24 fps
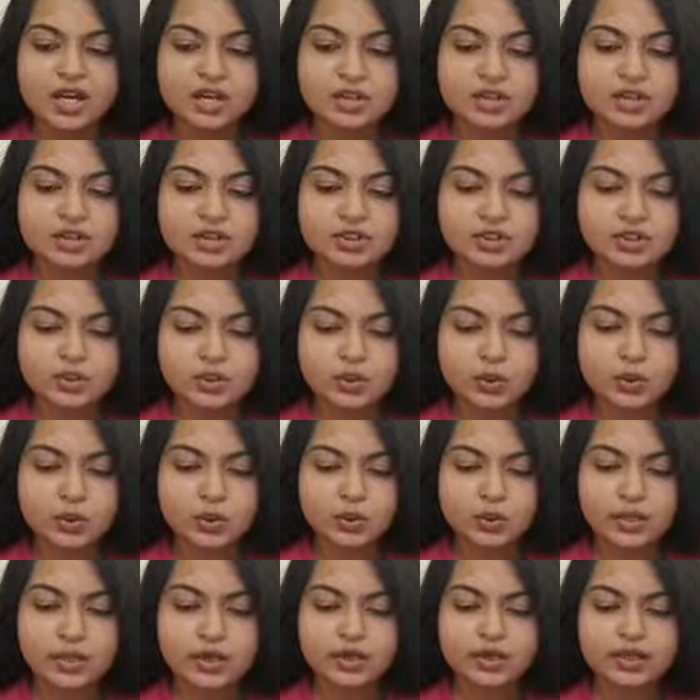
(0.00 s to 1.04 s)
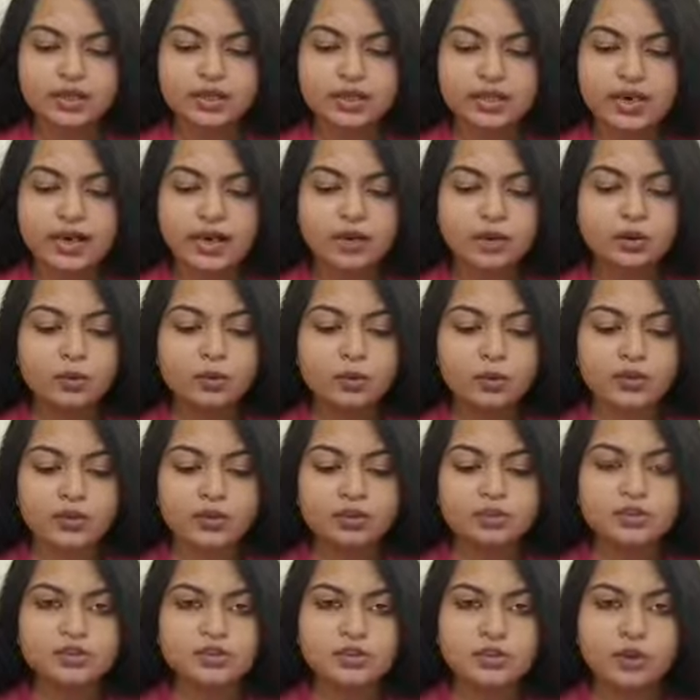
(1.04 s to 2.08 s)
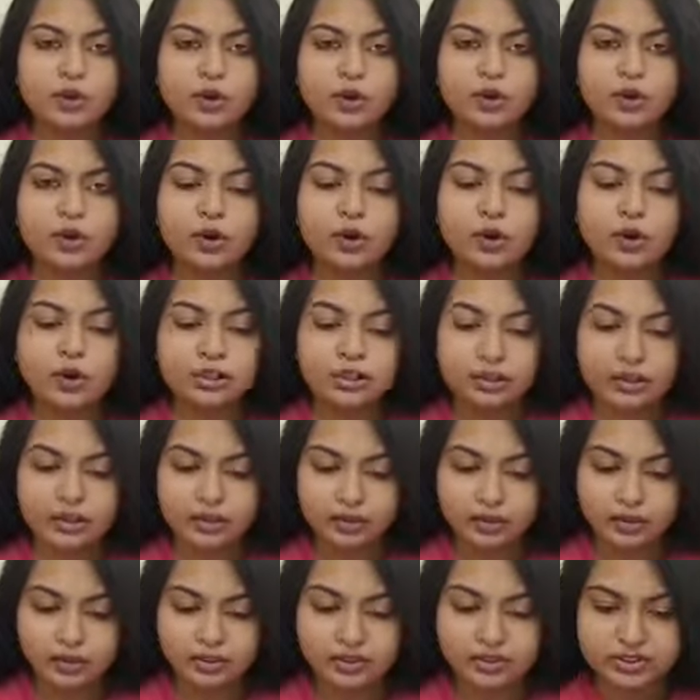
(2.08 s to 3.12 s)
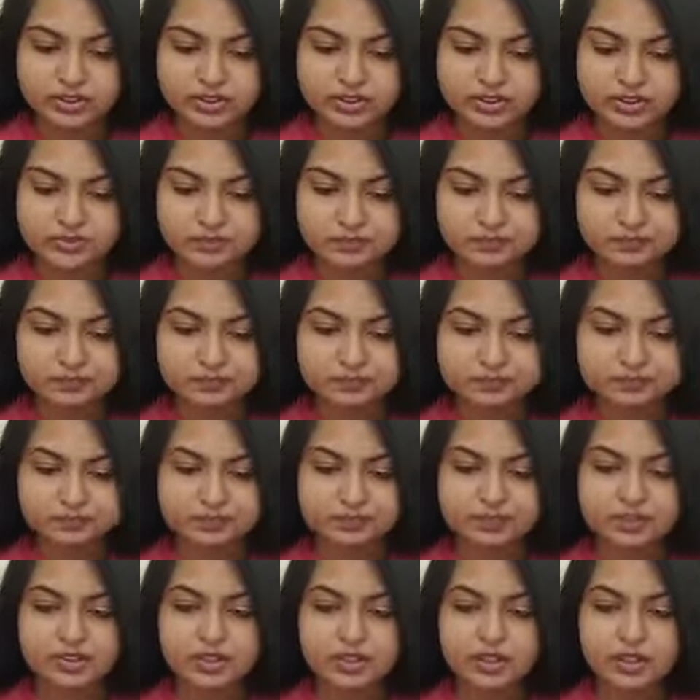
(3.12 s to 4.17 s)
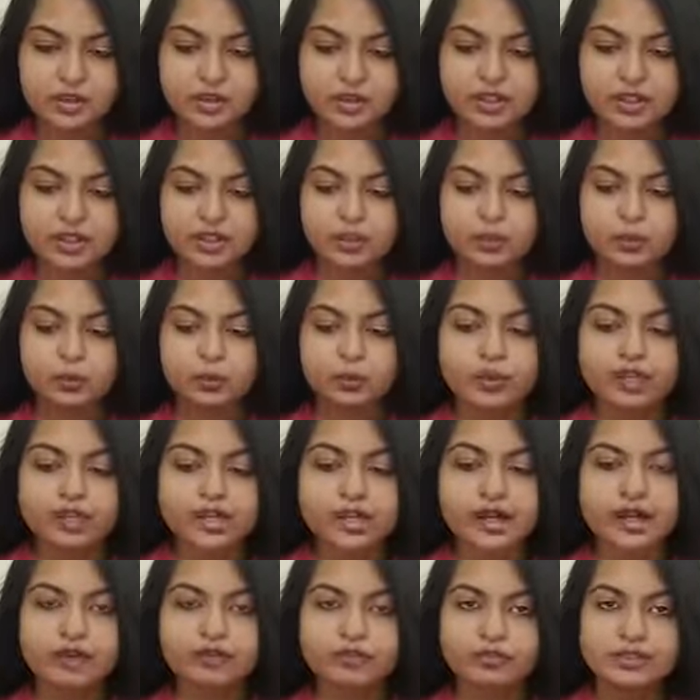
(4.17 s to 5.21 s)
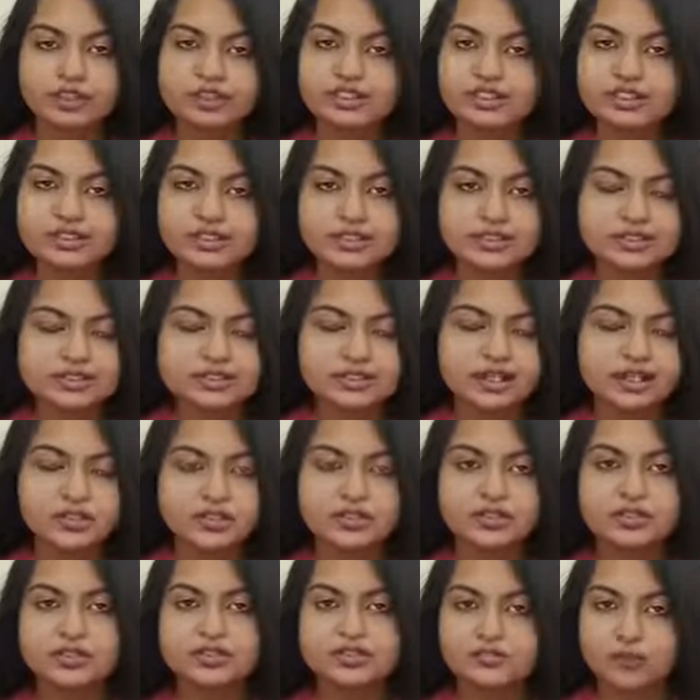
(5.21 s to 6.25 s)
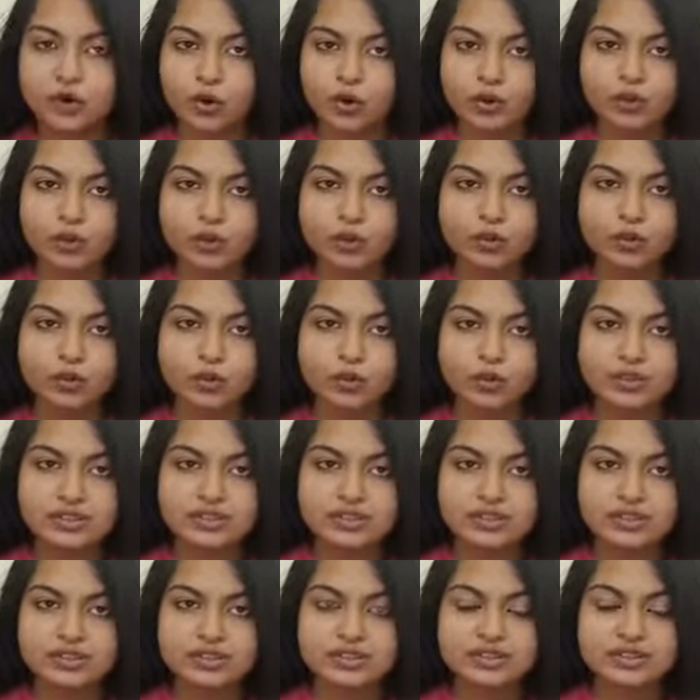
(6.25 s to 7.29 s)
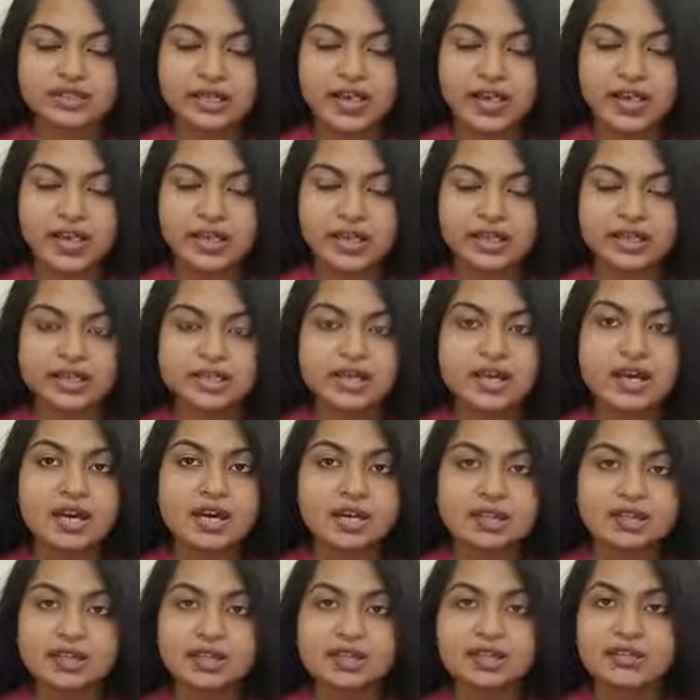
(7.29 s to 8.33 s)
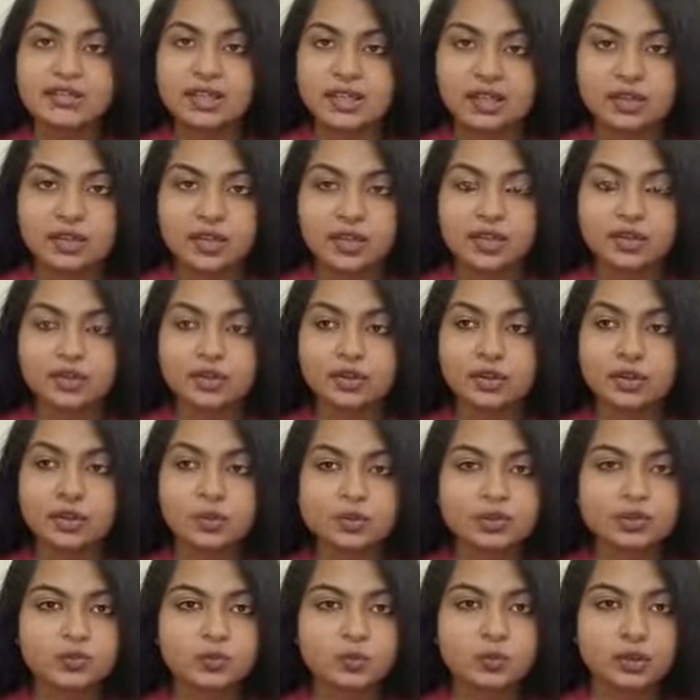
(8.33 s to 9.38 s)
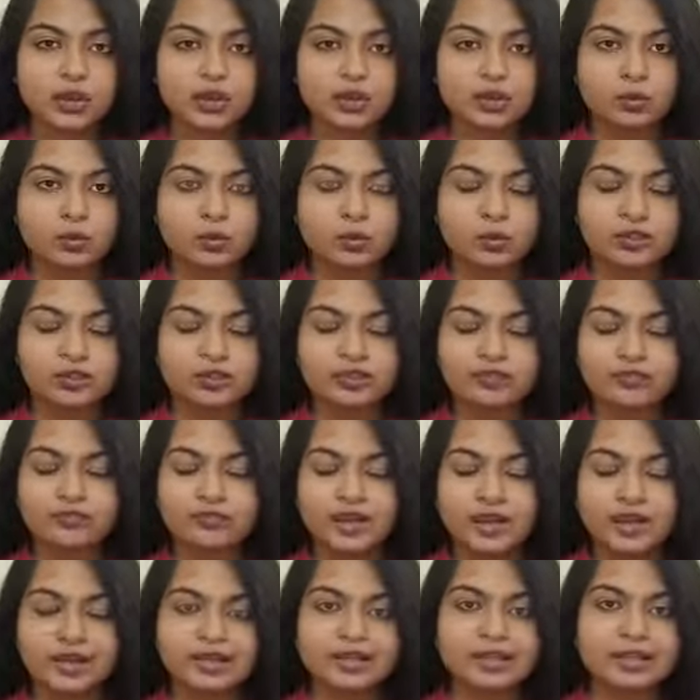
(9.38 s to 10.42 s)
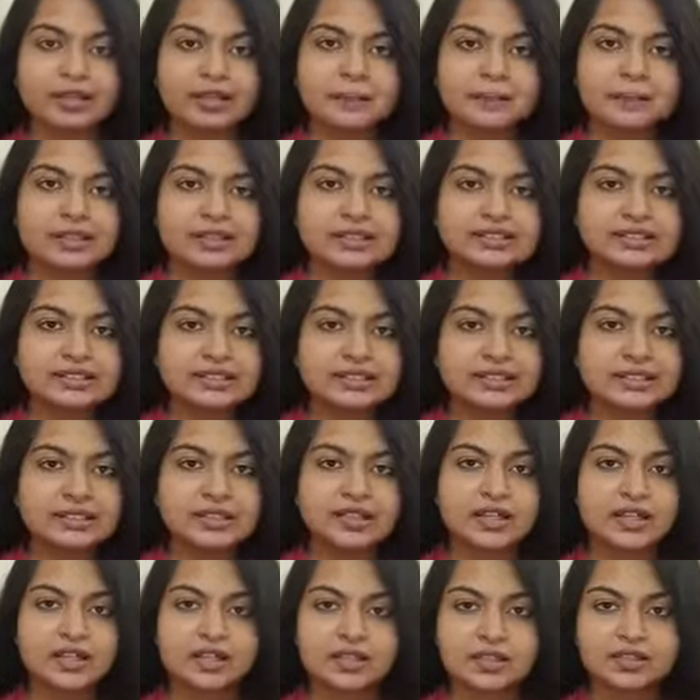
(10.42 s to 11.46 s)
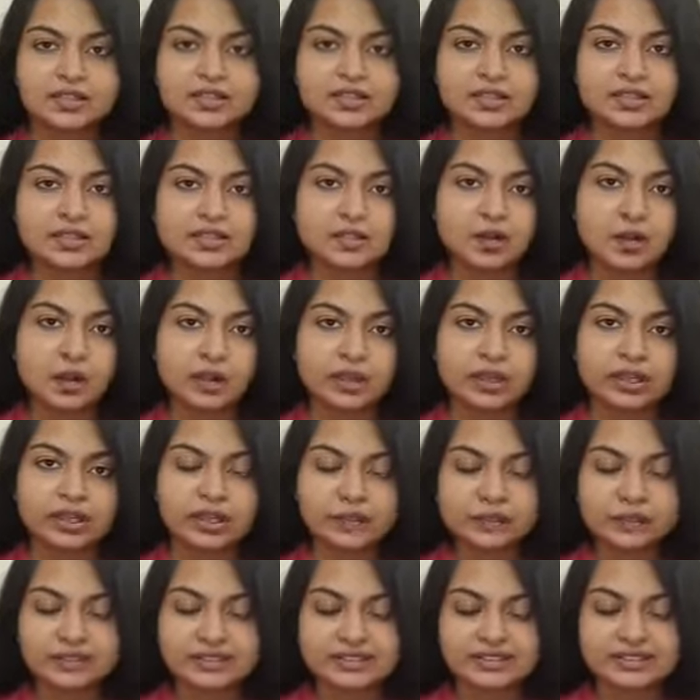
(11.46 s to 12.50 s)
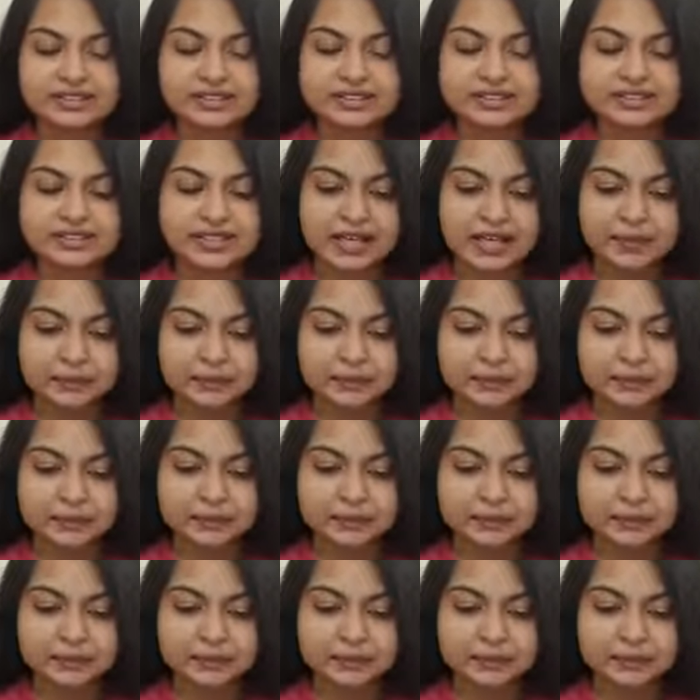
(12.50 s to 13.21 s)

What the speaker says: so now we come to our online courses. Okay, we have recently started online courses, and this again goes well with the fact that PTE is an online based exam.